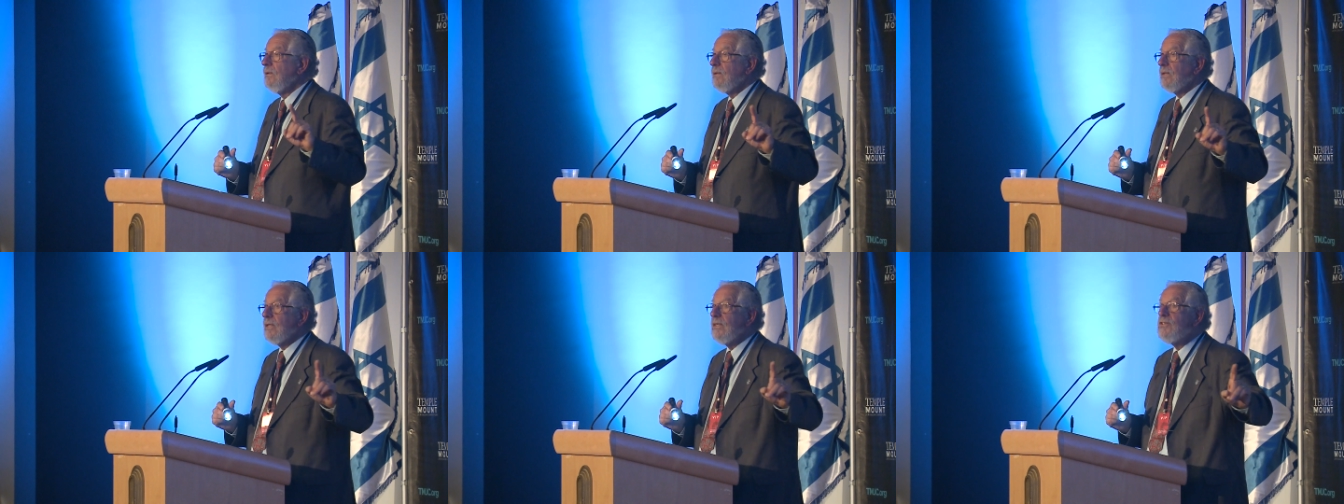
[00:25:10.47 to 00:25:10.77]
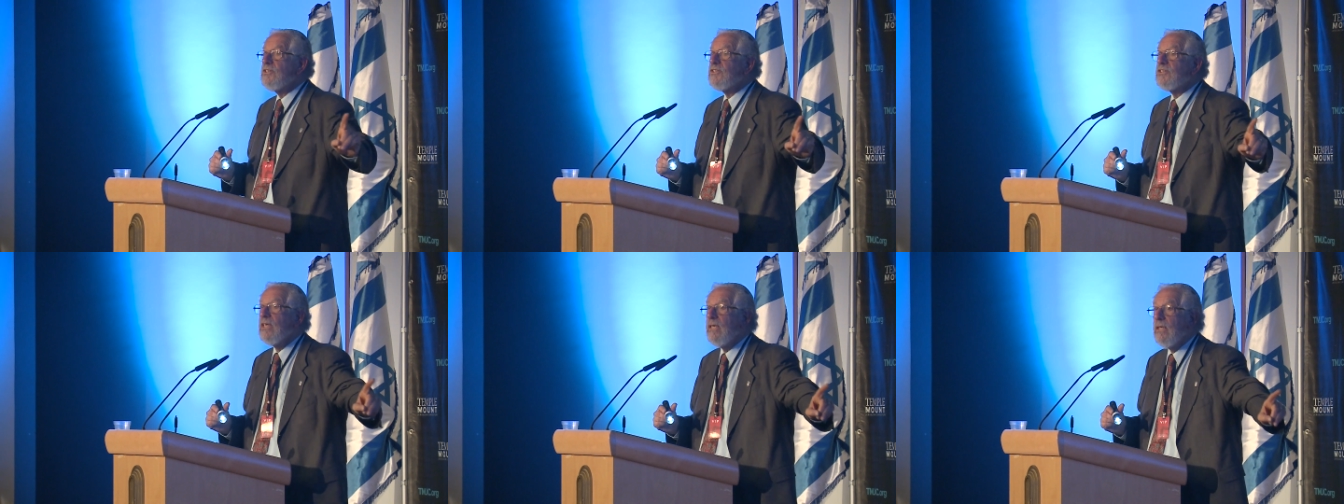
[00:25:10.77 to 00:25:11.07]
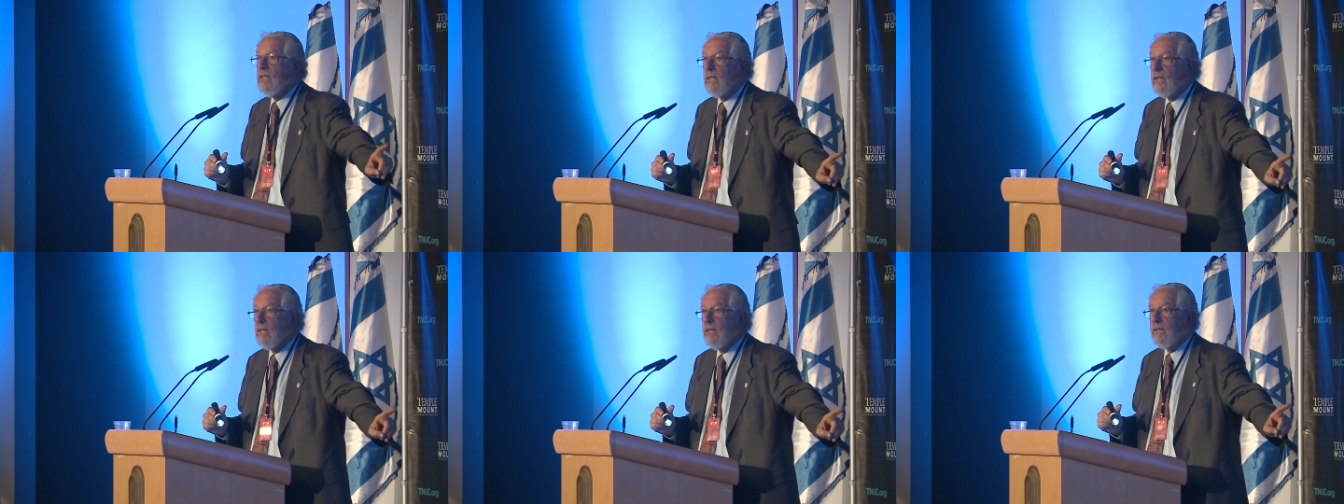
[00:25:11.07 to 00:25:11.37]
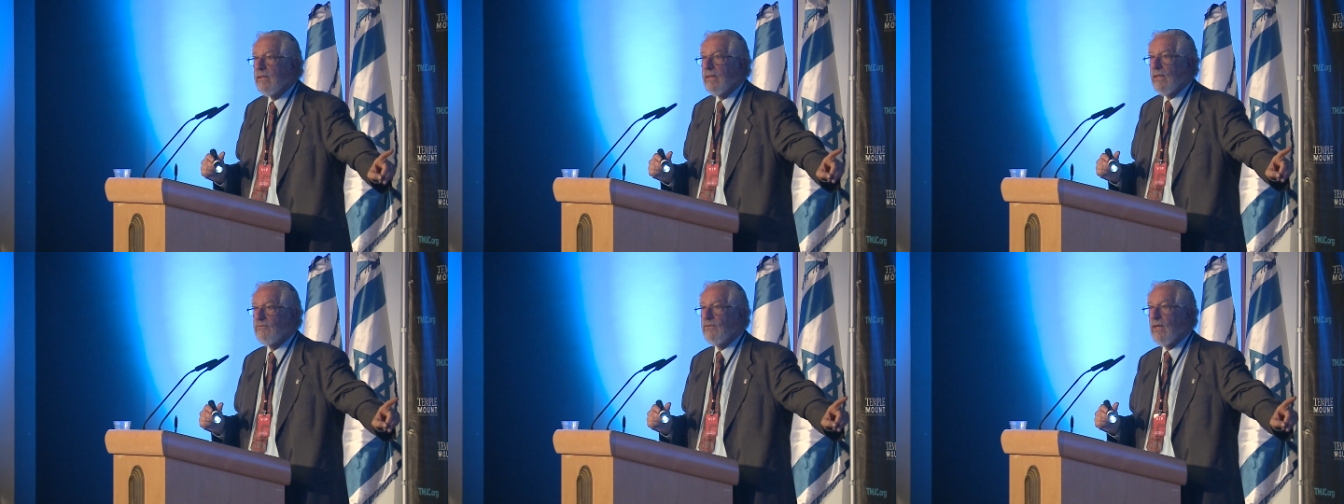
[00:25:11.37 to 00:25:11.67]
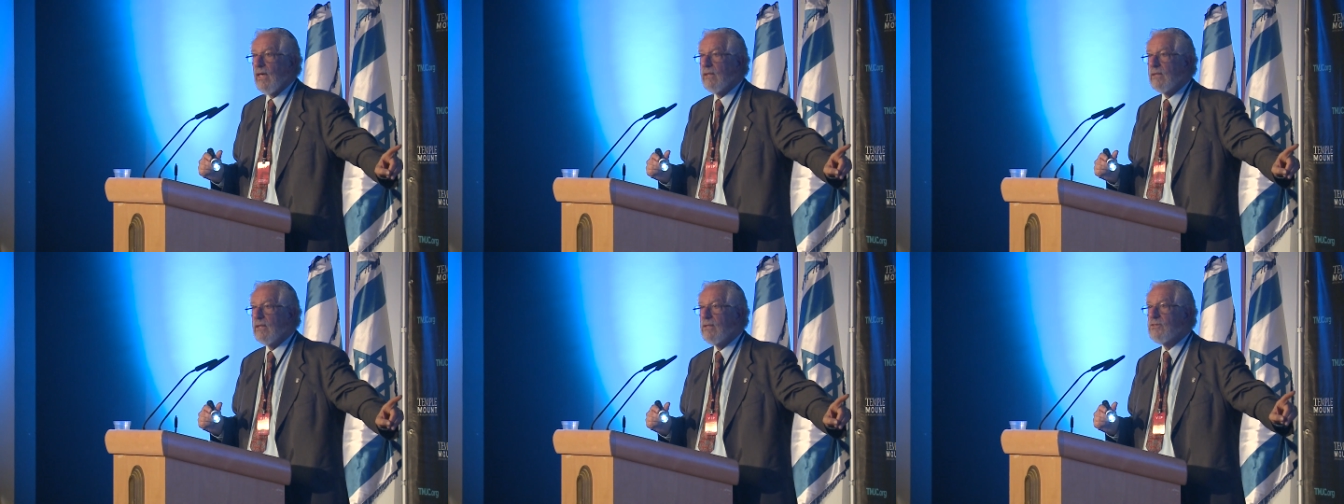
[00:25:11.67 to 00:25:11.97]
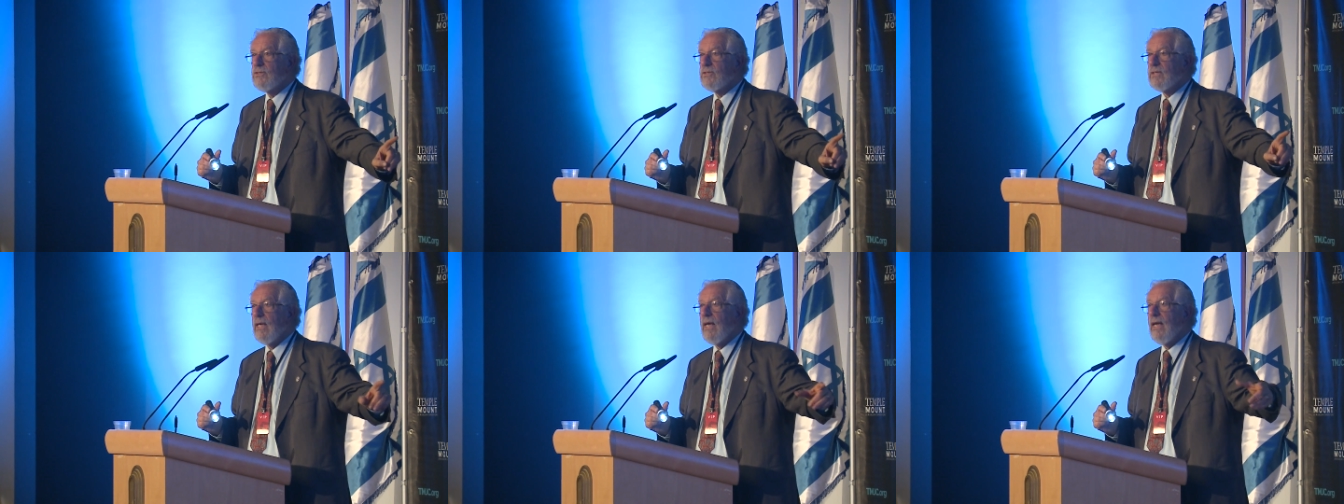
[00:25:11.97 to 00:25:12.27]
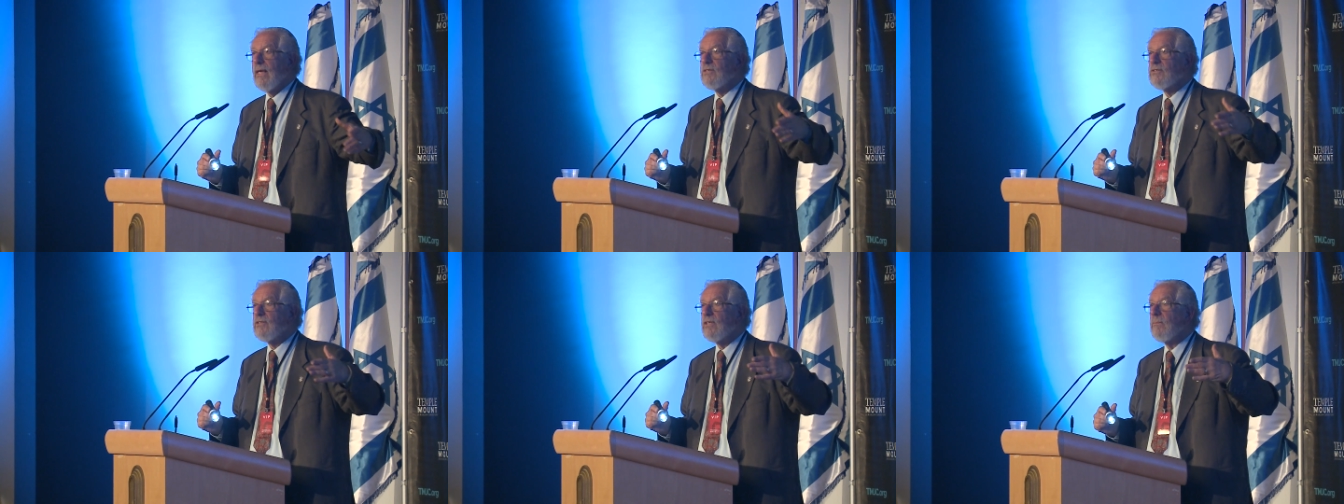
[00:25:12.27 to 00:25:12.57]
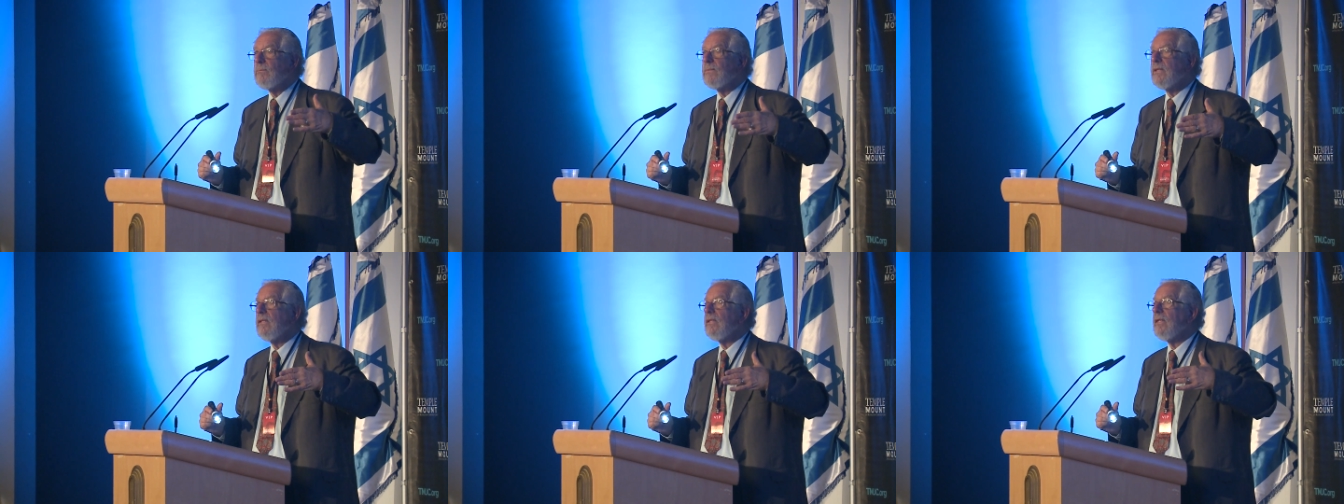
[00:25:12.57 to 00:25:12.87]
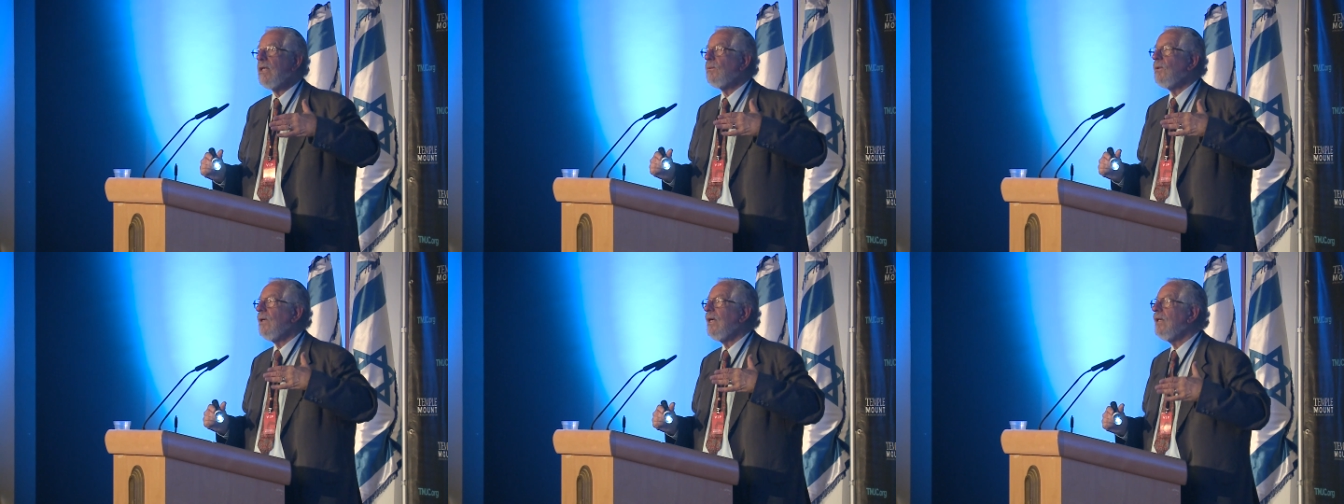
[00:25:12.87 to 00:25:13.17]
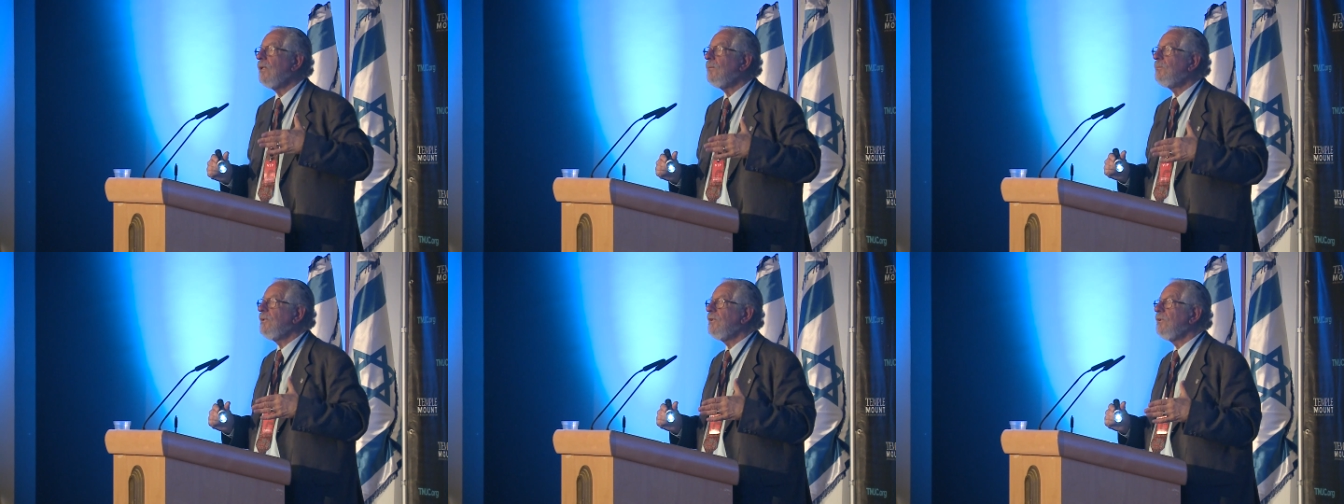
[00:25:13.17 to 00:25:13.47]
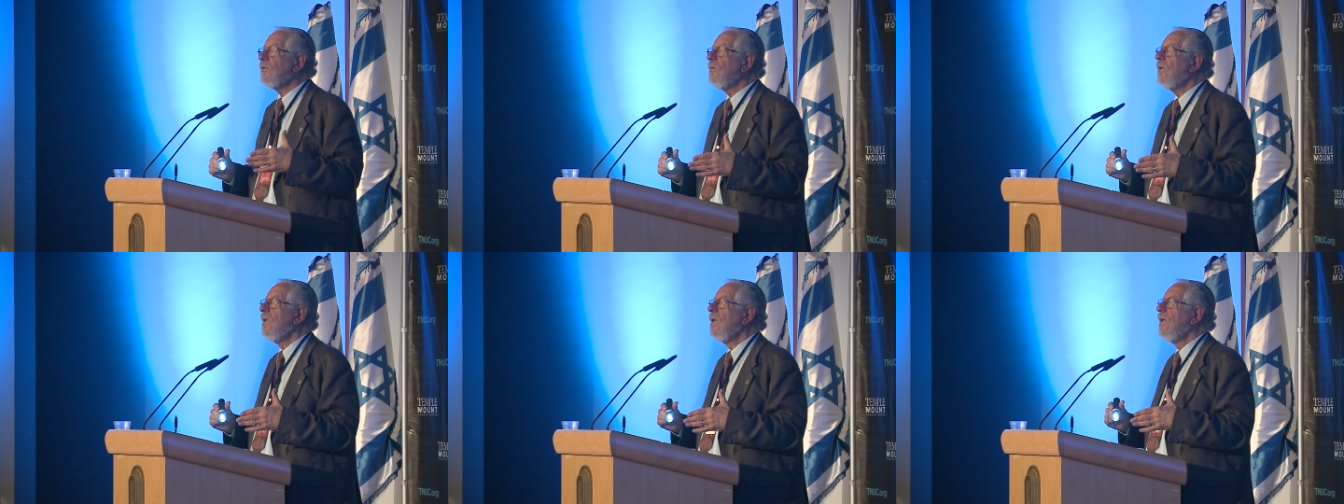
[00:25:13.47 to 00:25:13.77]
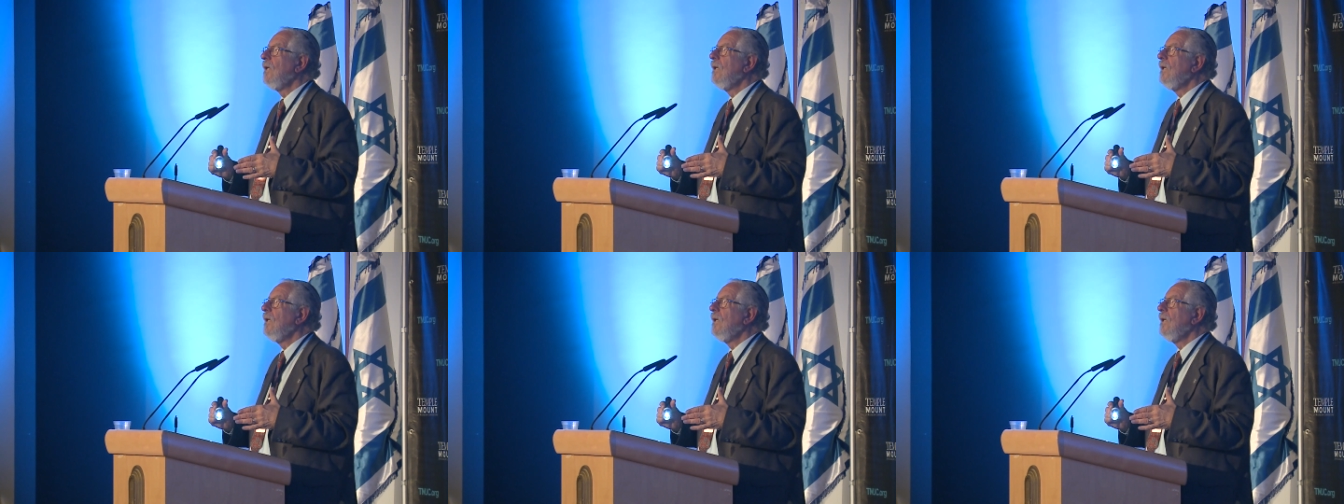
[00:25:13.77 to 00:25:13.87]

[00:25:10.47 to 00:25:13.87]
Consider their violence as something that will help you,